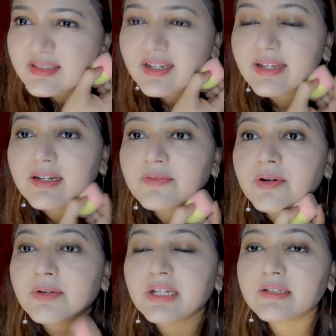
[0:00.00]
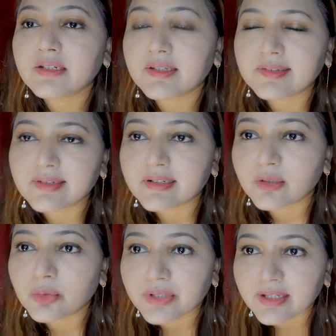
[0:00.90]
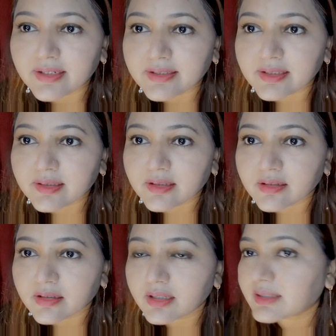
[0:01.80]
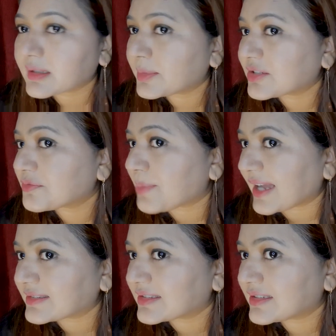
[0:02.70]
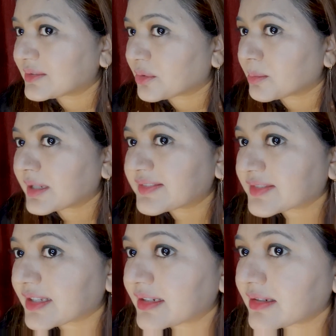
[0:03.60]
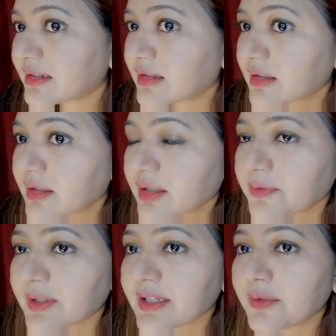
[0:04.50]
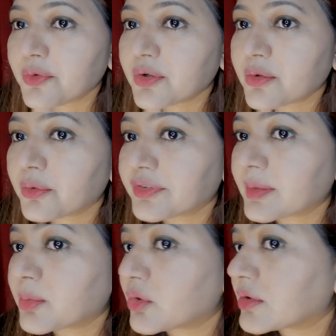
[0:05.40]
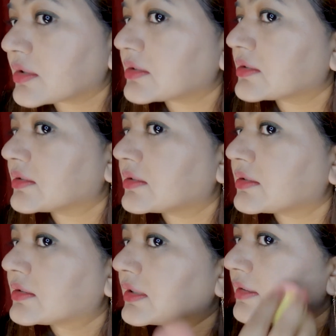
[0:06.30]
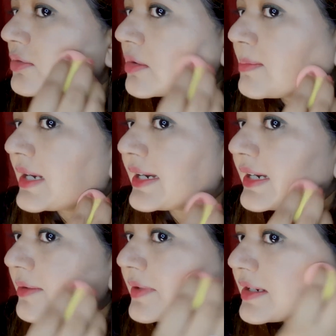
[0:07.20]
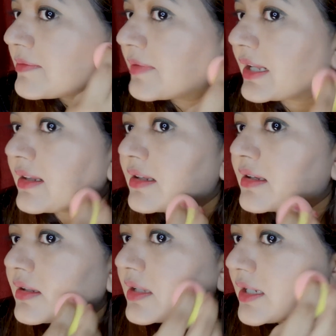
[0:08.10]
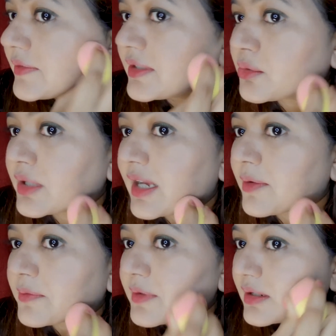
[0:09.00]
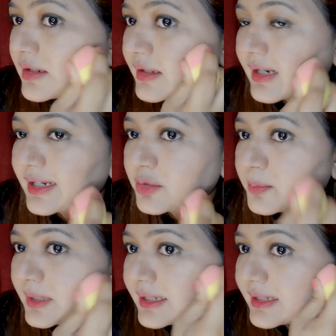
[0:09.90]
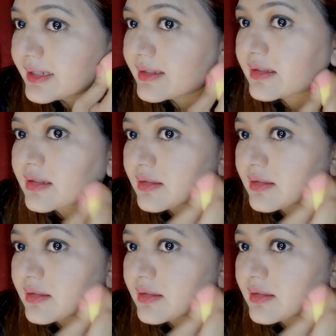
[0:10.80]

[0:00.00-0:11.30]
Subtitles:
the Nykaa foundation is looking a little bit of patchy on my skin. If I give you a close up look, it's not blended very well, even though I have tried to blend it